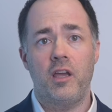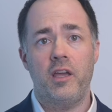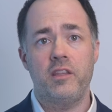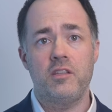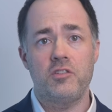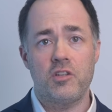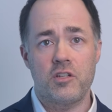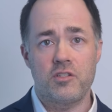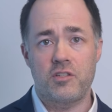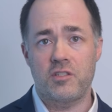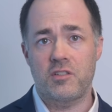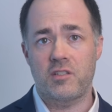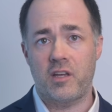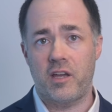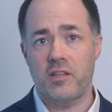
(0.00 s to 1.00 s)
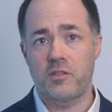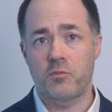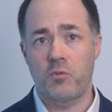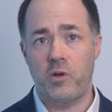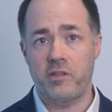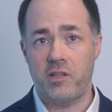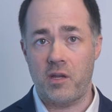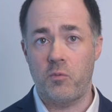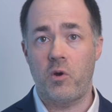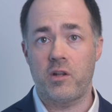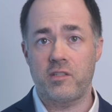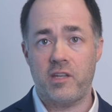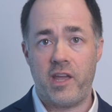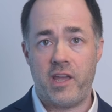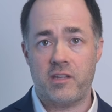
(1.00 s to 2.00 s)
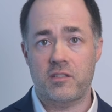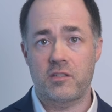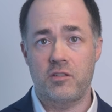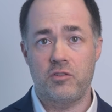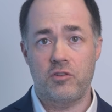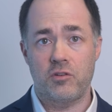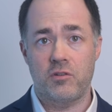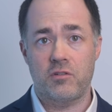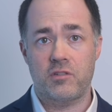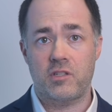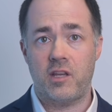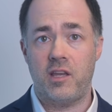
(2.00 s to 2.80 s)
and the judge decides what they want to ask the jurors,